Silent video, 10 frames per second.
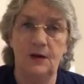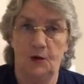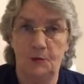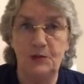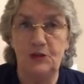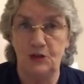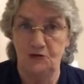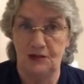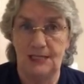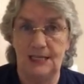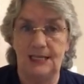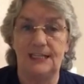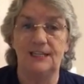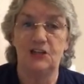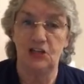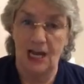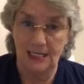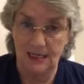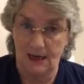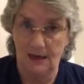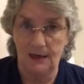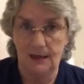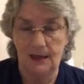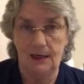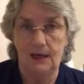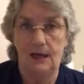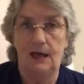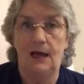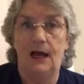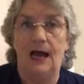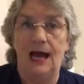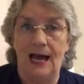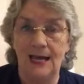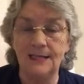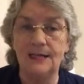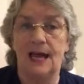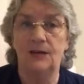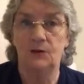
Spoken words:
opportunity to shatter as and